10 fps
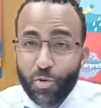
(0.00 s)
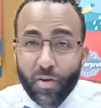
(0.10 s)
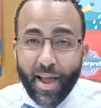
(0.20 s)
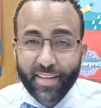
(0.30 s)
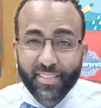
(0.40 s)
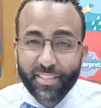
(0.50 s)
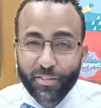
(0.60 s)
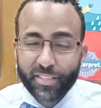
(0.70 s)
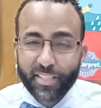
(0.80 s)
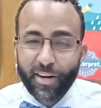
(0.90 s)
You can actually
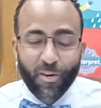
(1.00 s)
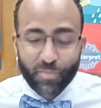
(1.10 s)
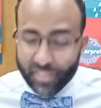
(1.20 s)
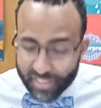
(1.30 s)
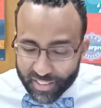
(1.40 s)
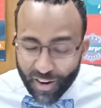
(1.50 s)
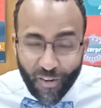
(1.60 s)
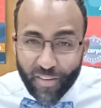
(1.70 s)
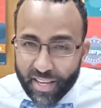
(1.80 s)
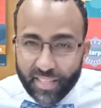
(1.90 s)
do this at home. It's
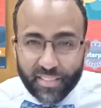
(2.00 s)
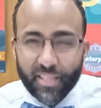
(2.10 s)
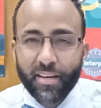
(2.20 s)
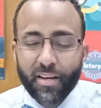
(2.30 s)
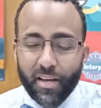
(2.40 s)
so easy.